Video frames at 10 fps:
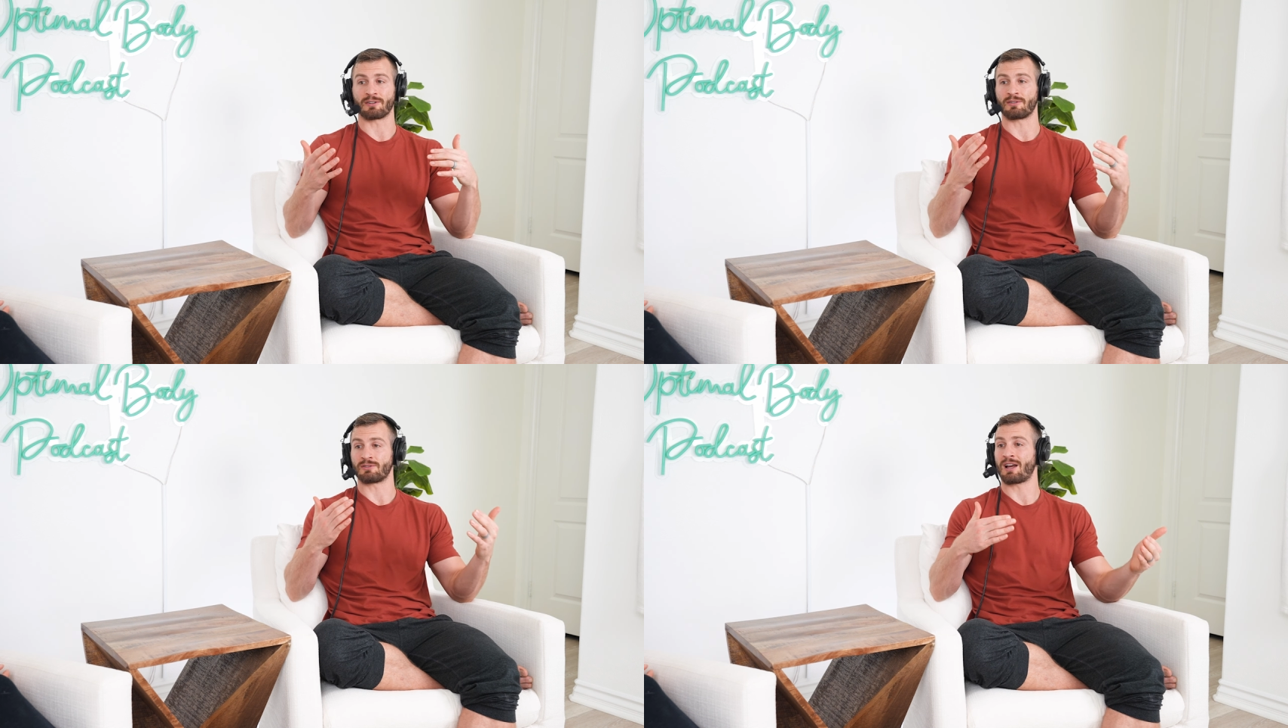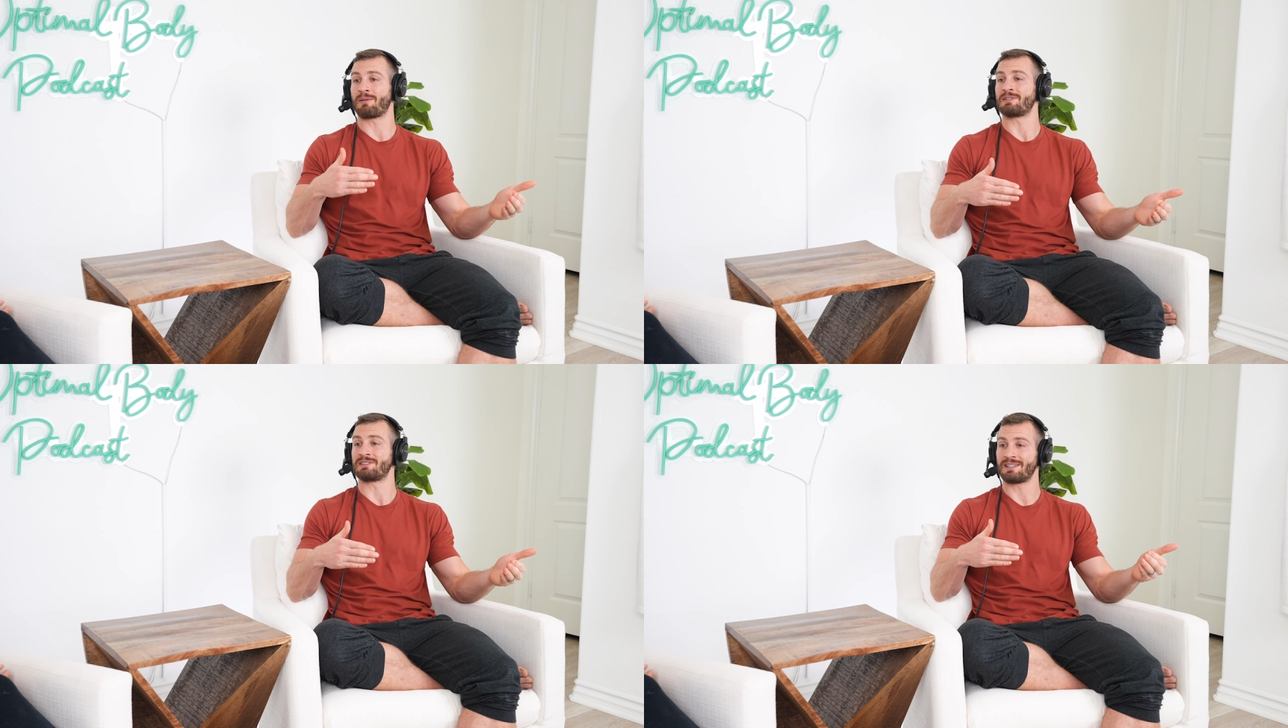or those
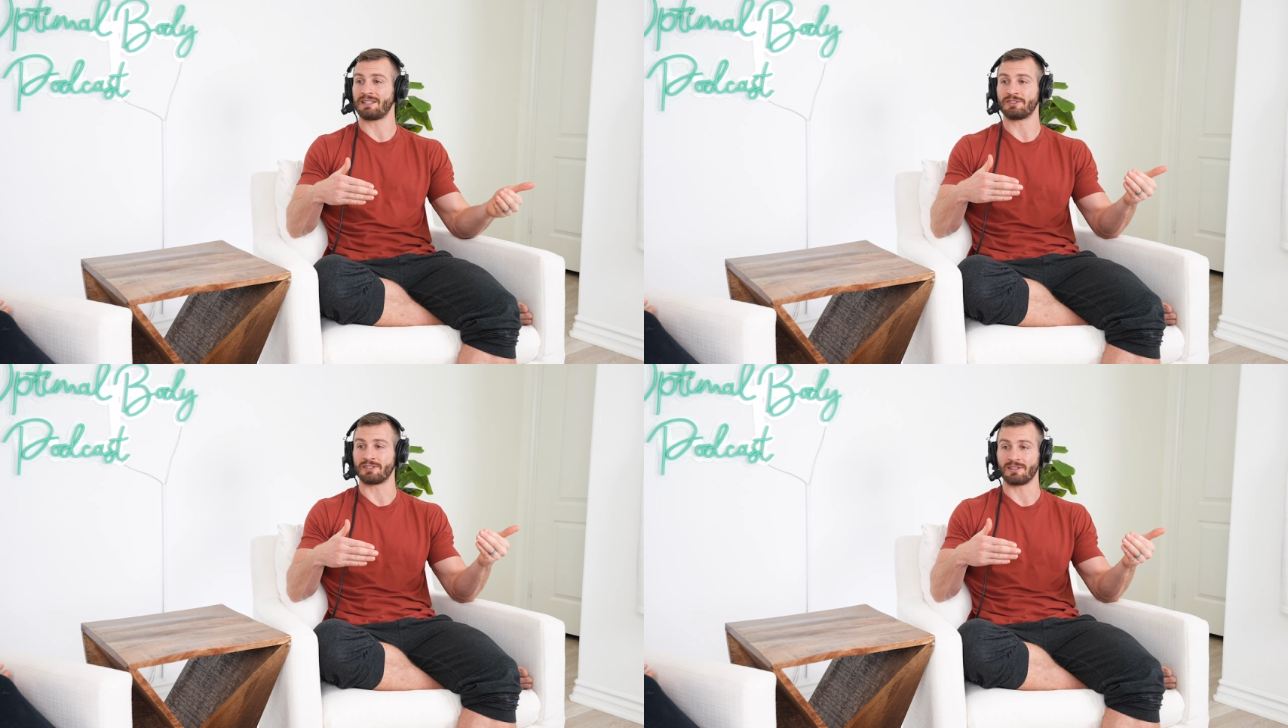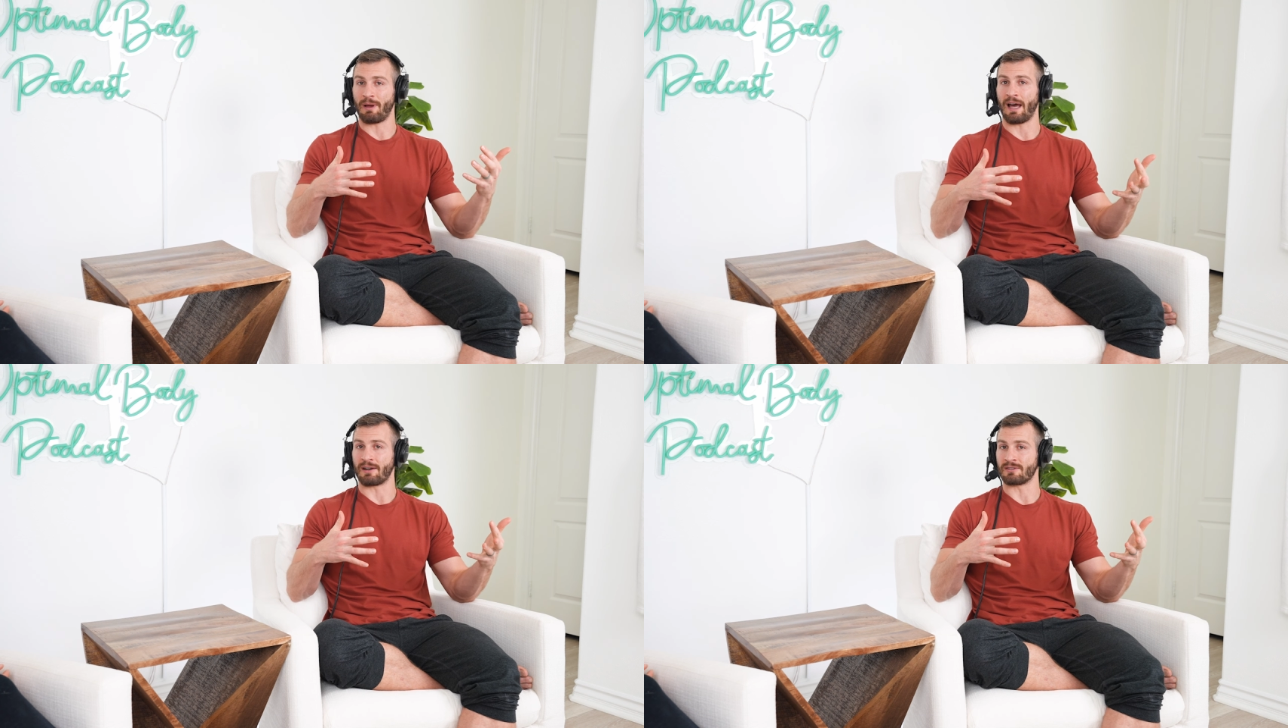compensation
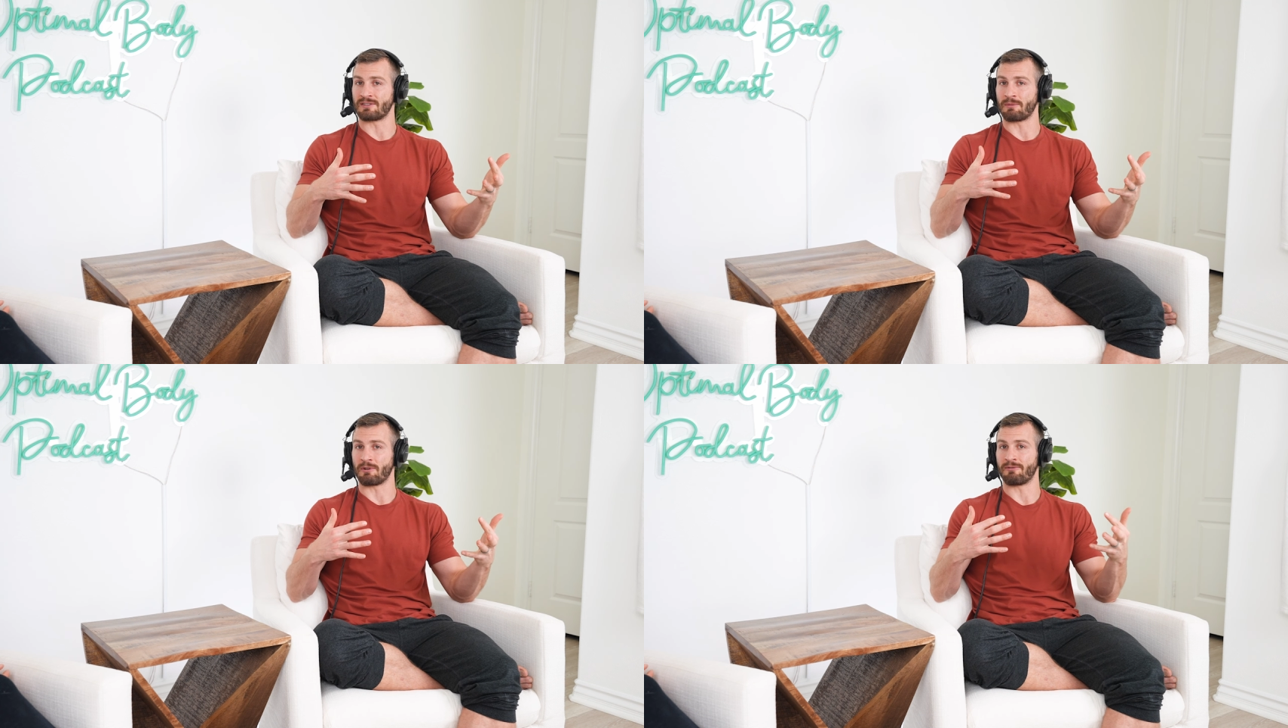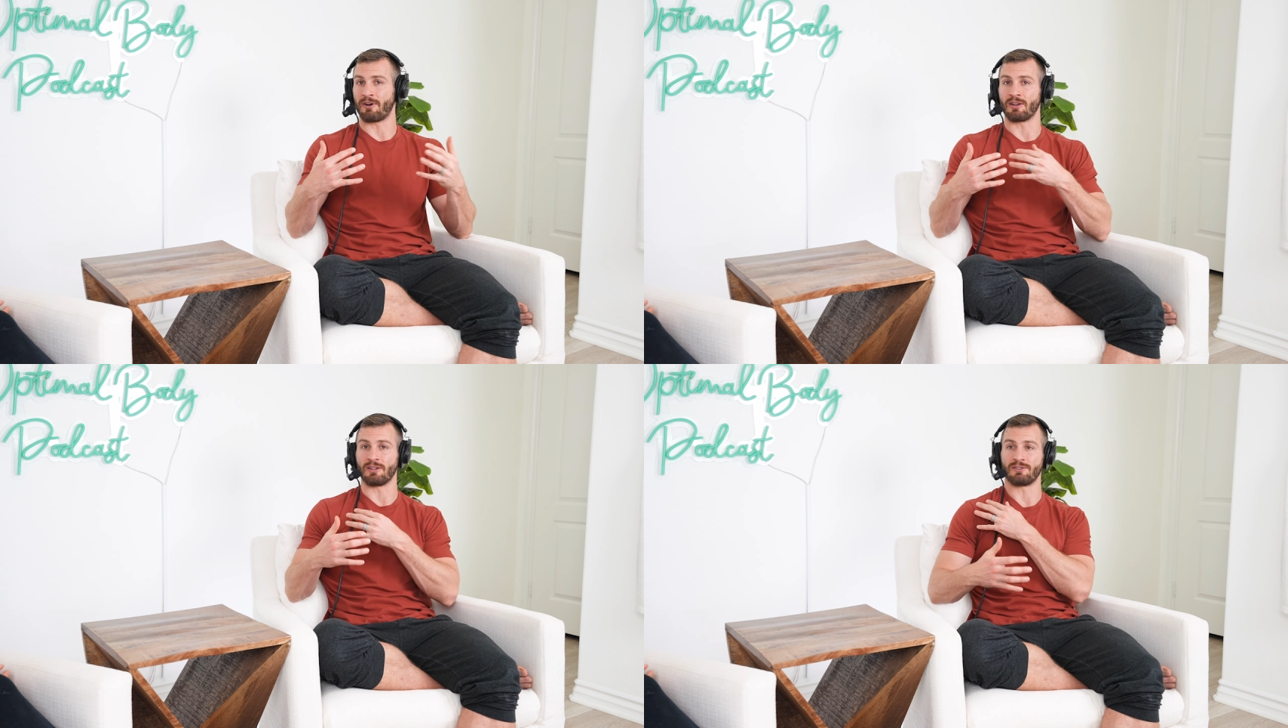patterns that we
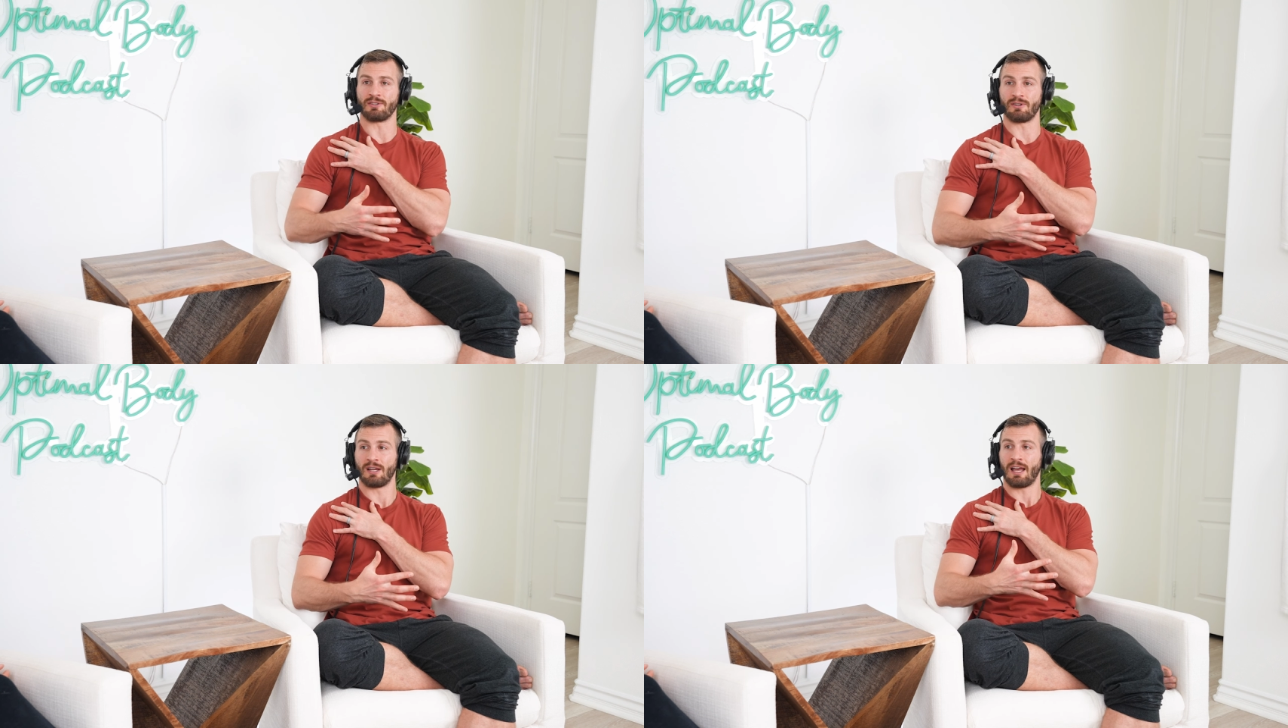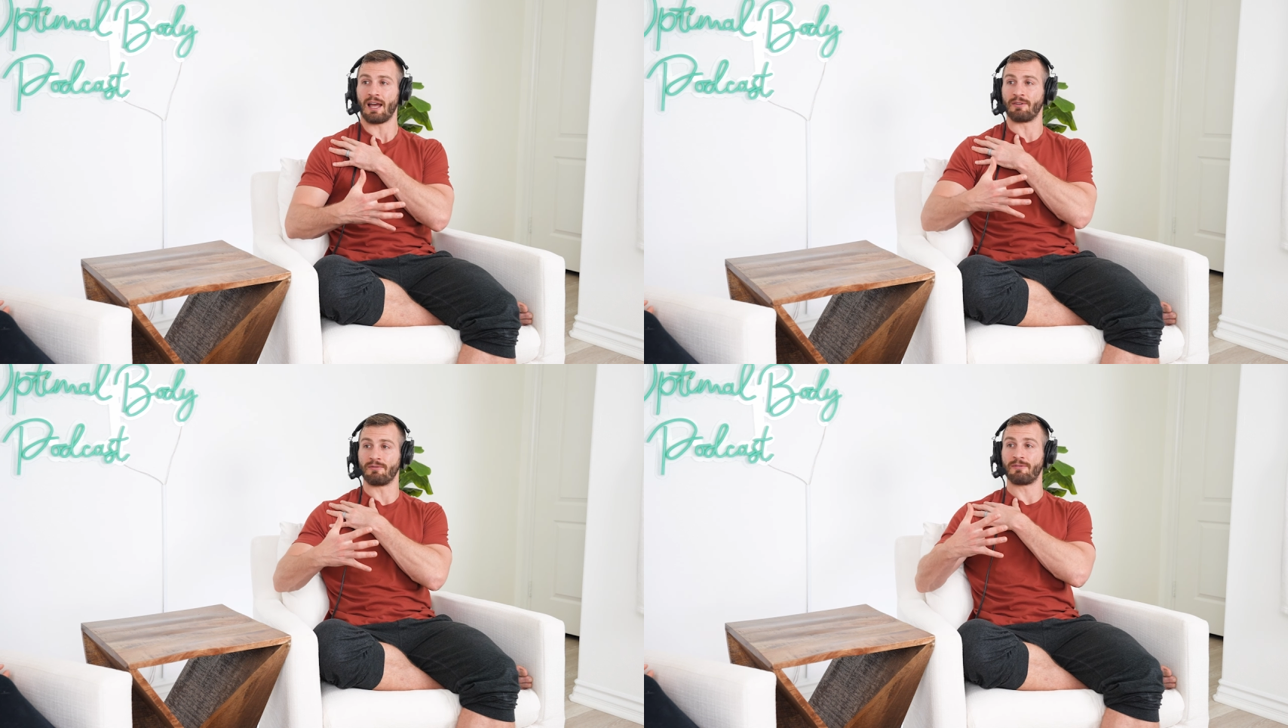fall into
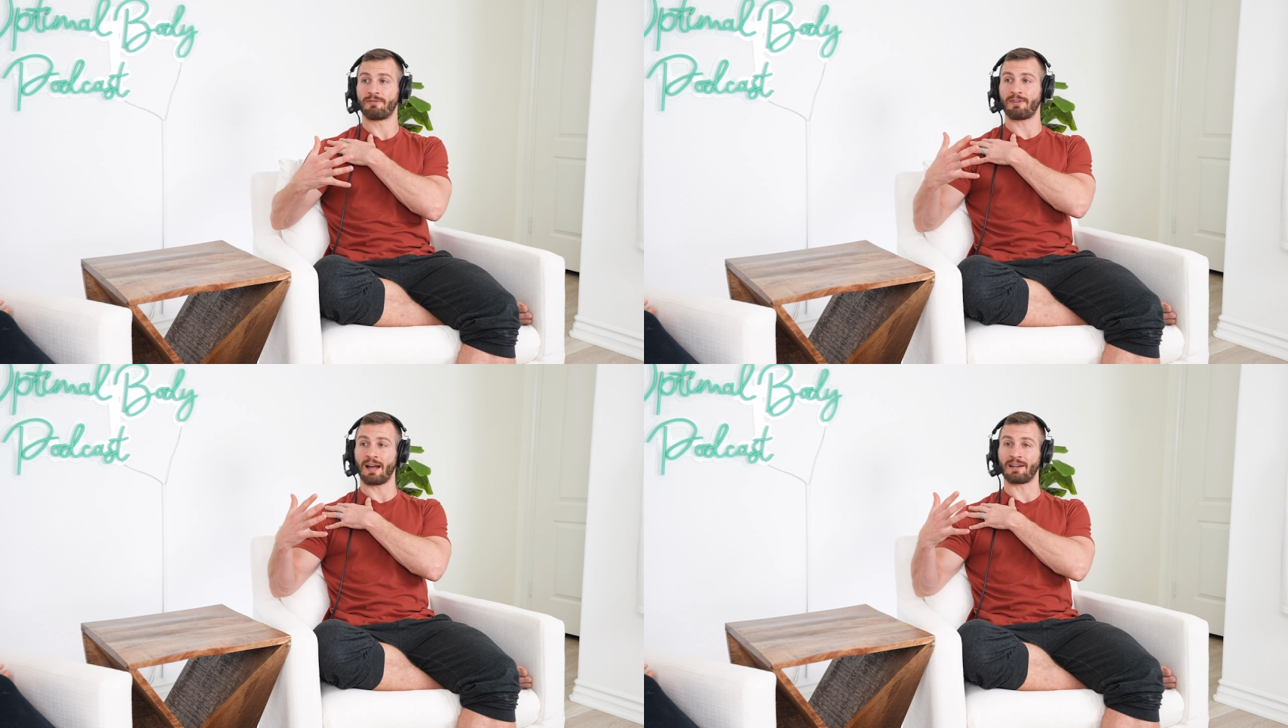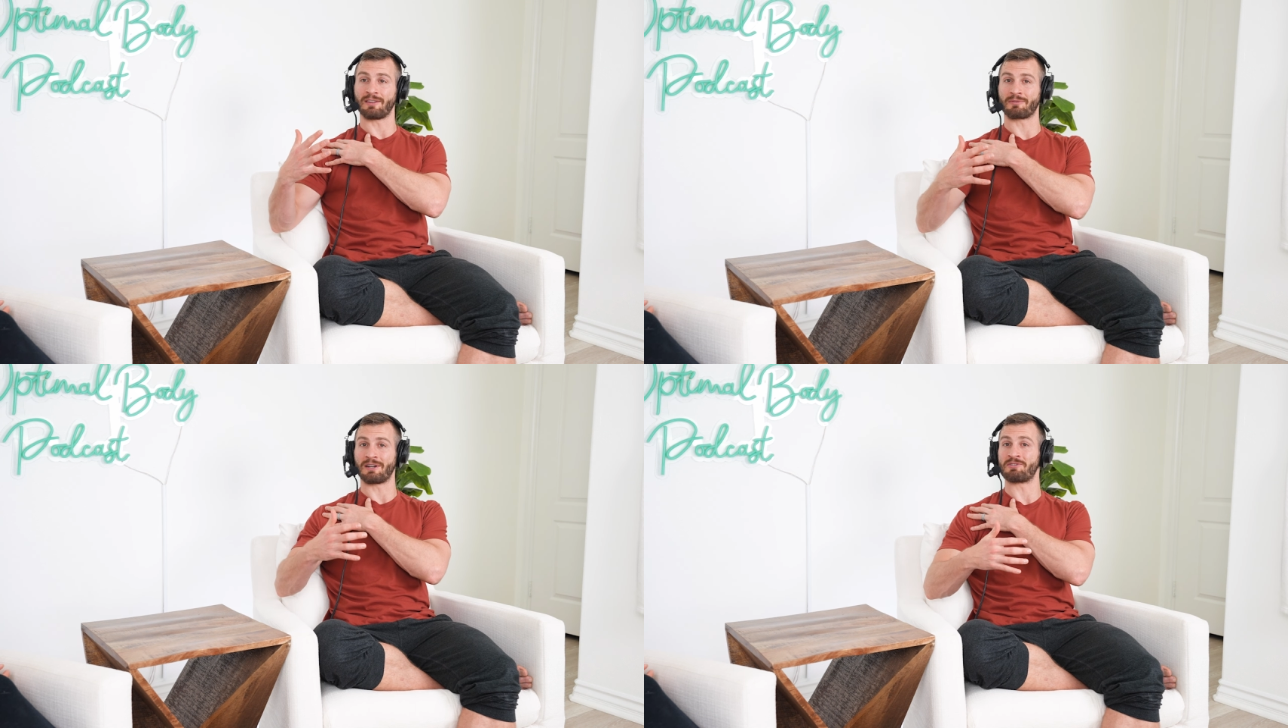and finding
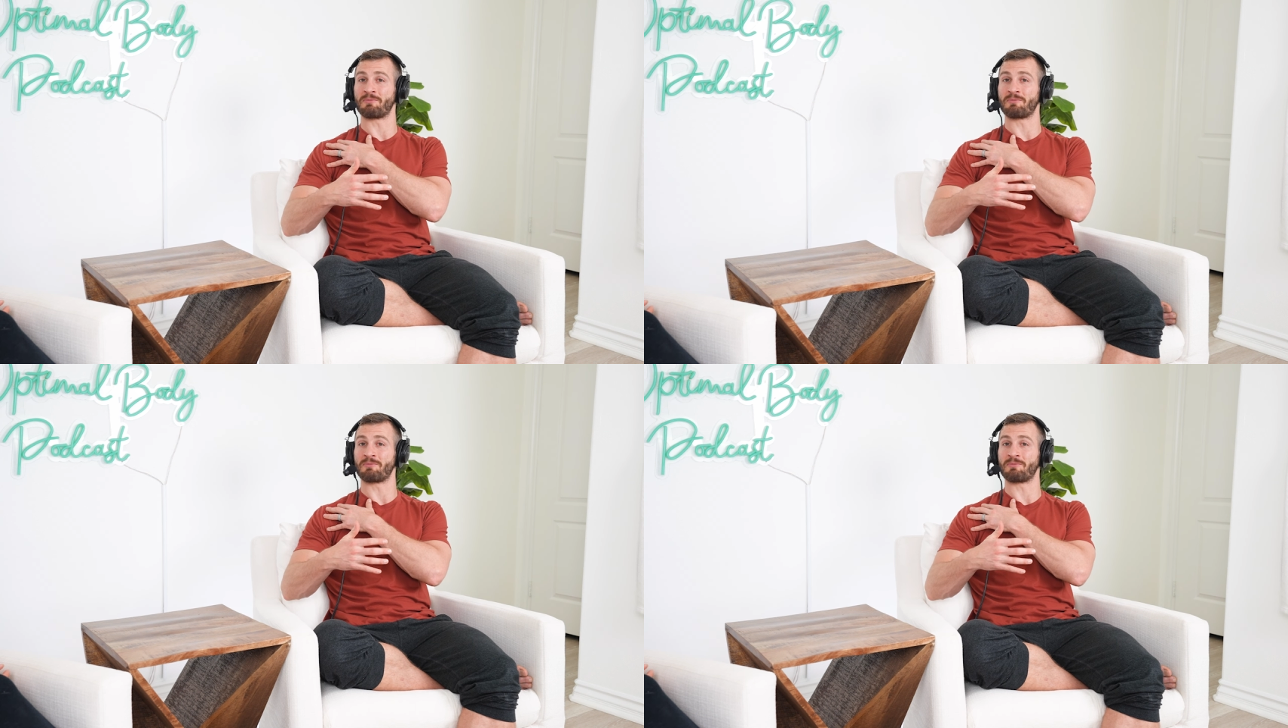the range of